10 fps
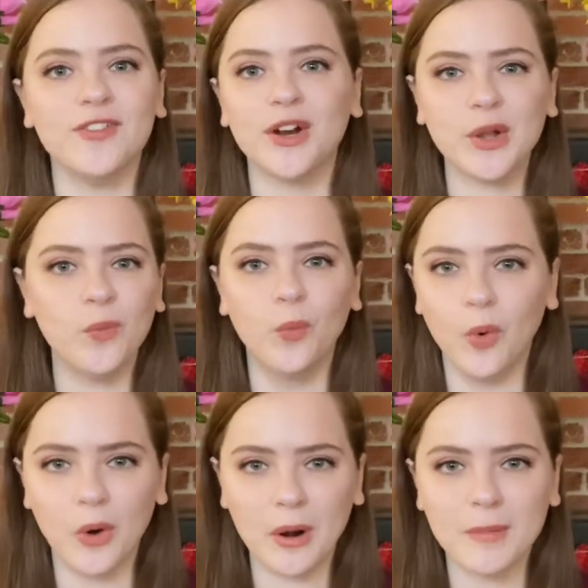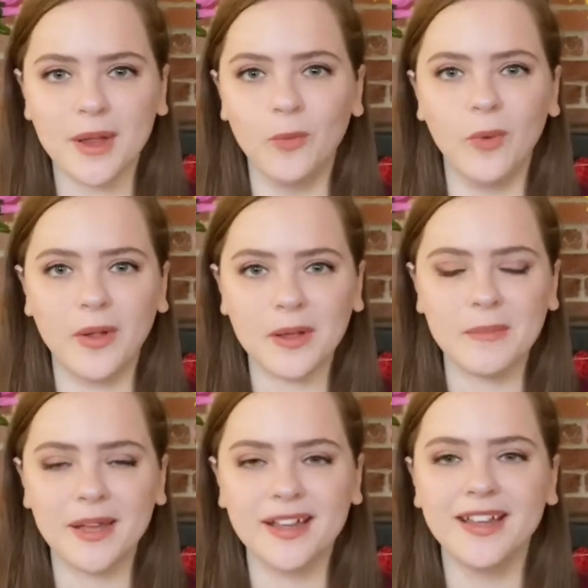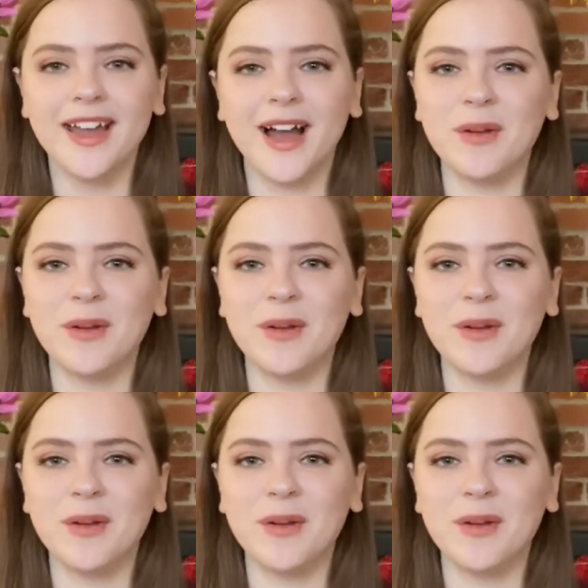very warm and welcoming.